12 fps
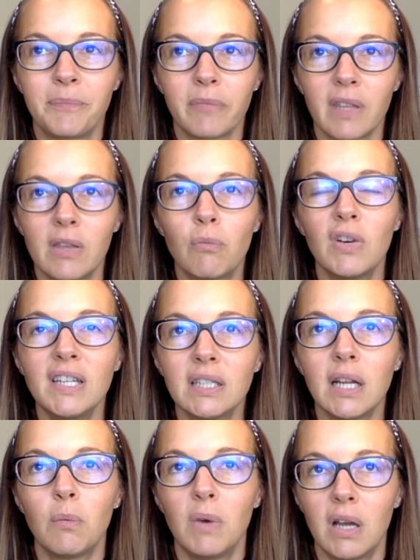the
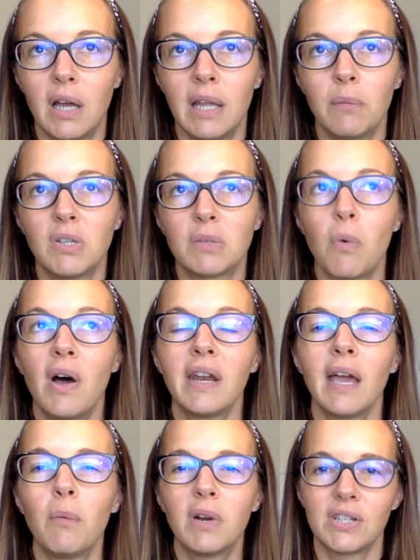reason I went on it was, one,
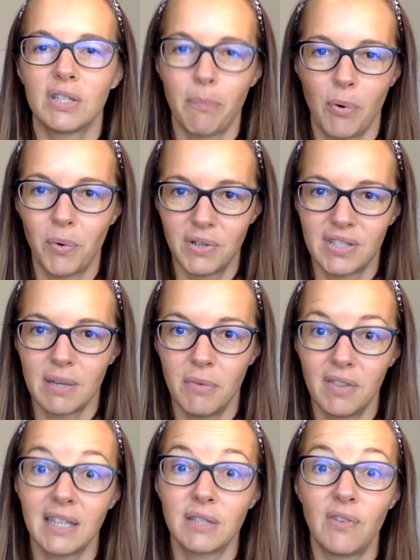I want to support
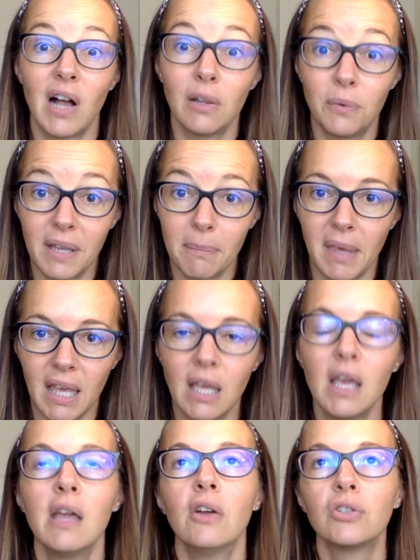someone that's following me.
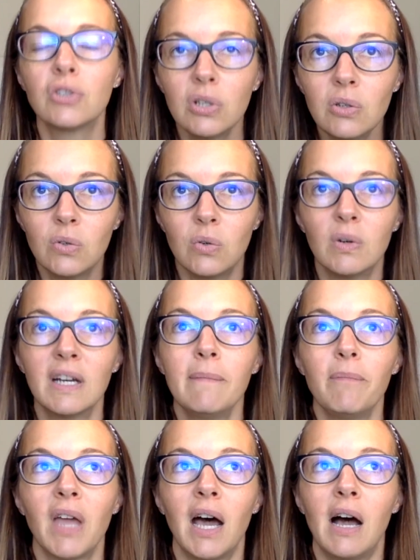Two,
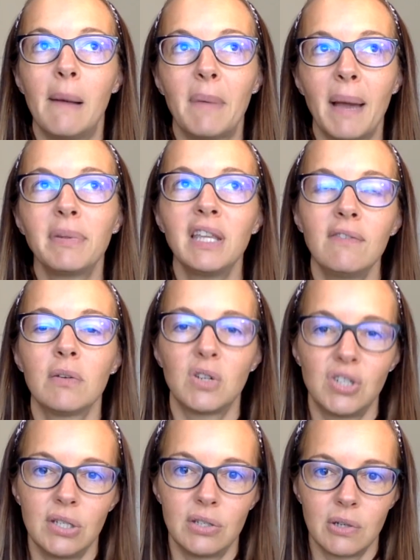I believe in what
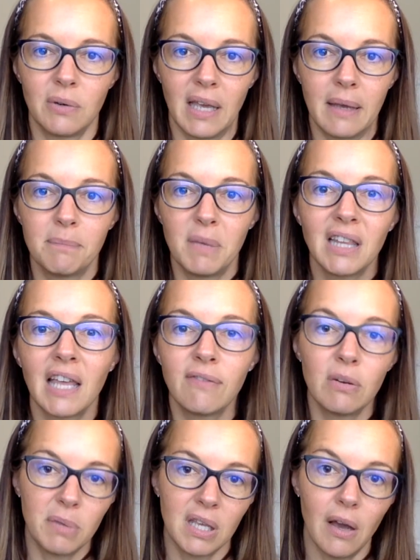she's doing, midlife
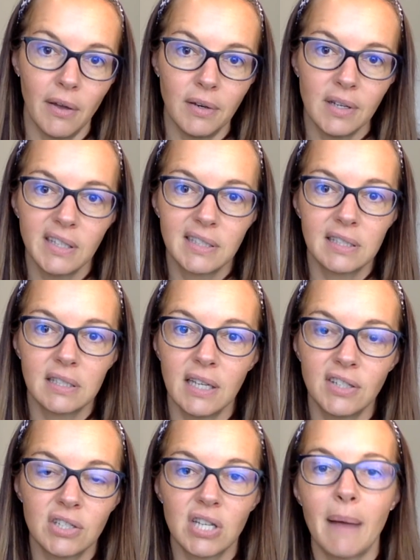and beyond. It's
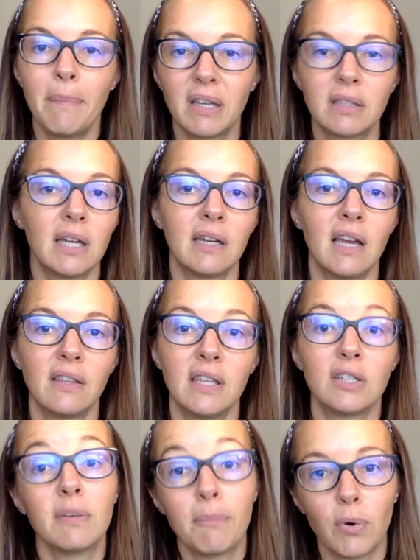a topic that
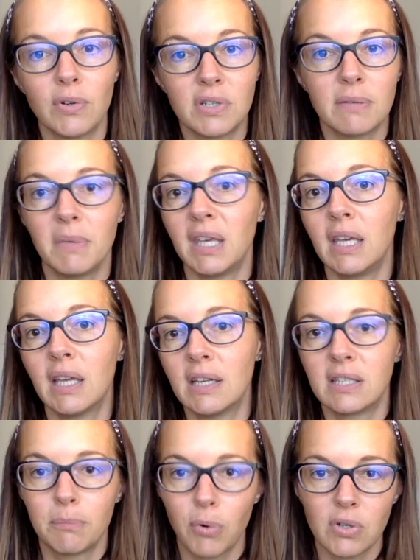is important to me and
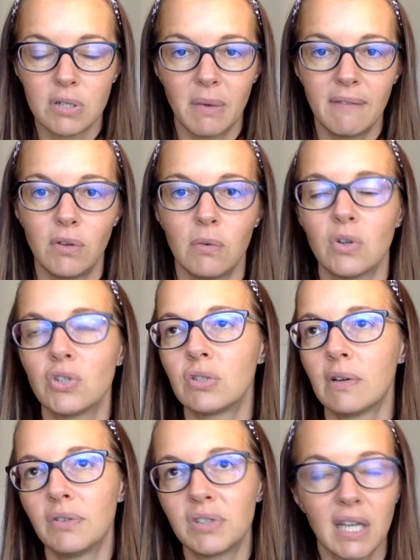it's important to my viewers.
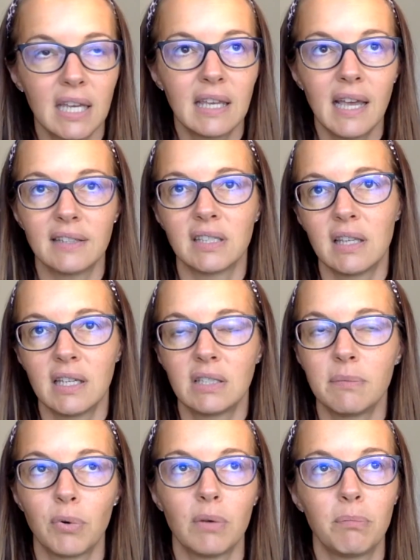So I was like, yes, I think it's
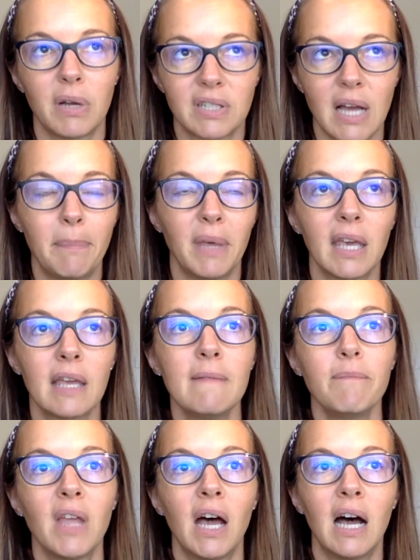an important topic.
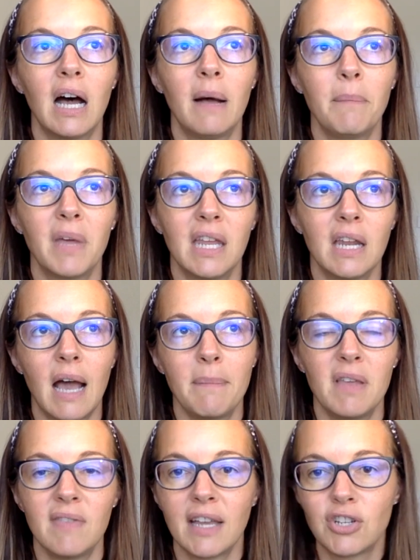And I'm
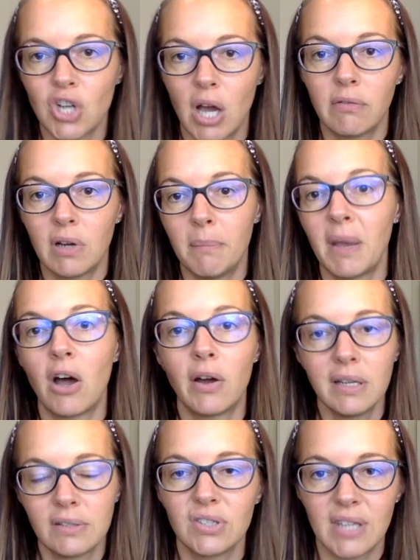in that genre. My
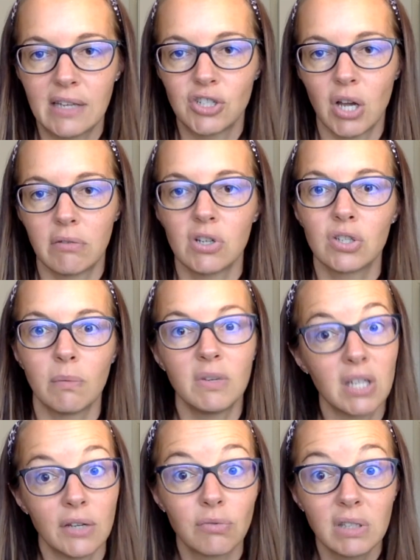audience is that genre, so it
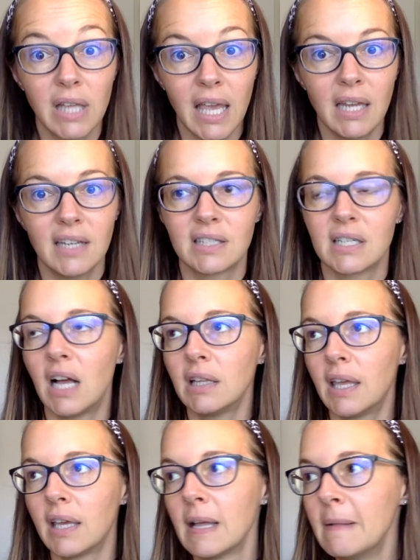does relate. It's not
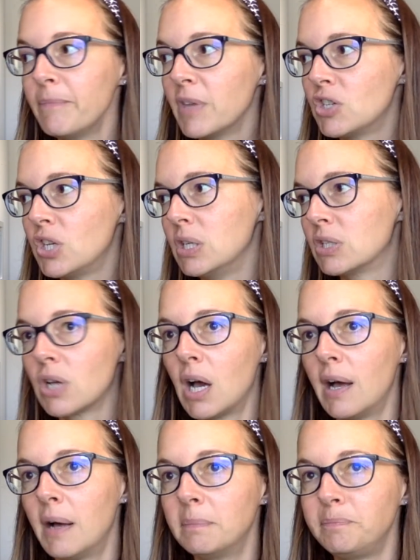like she's
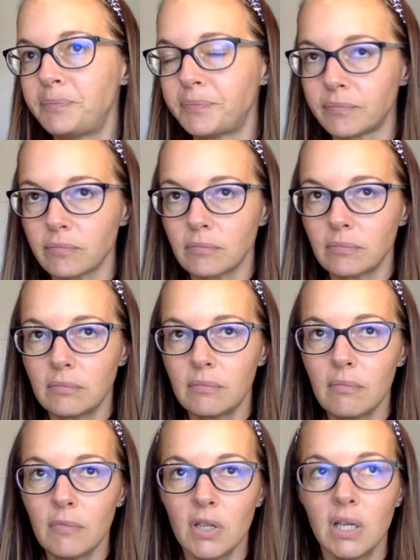
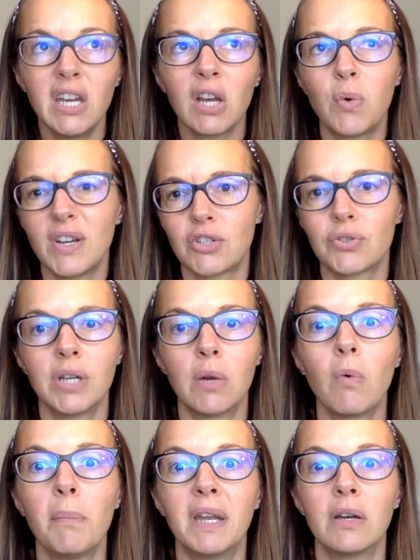an
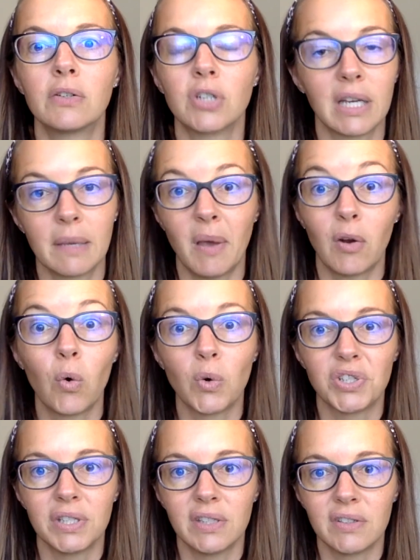equestrian woman talking about
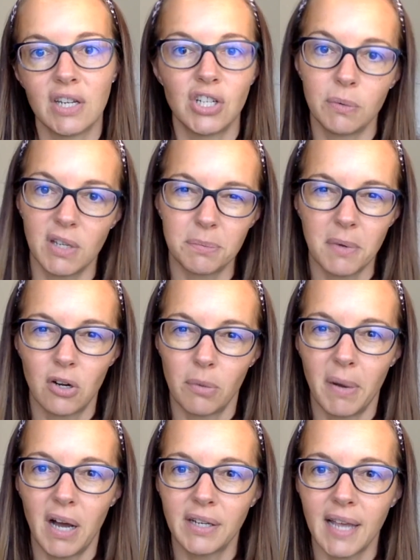horses and she wants me on her
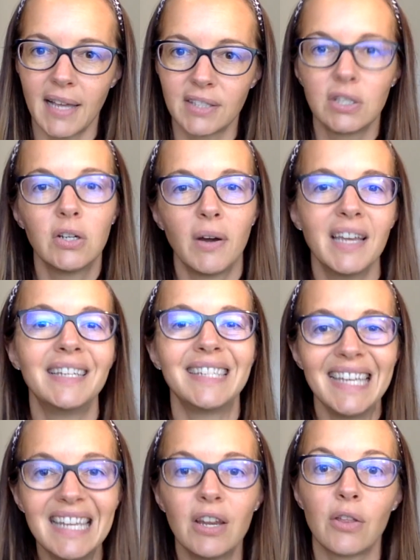podcast. It's
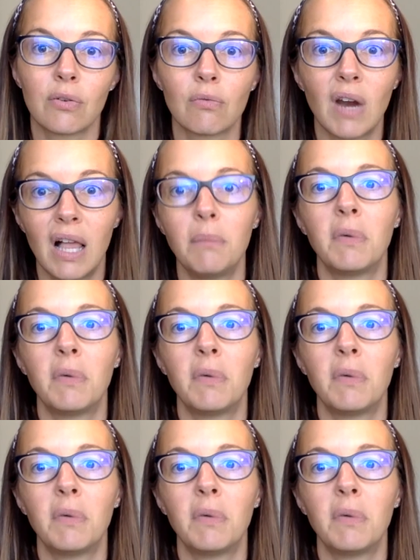in the realm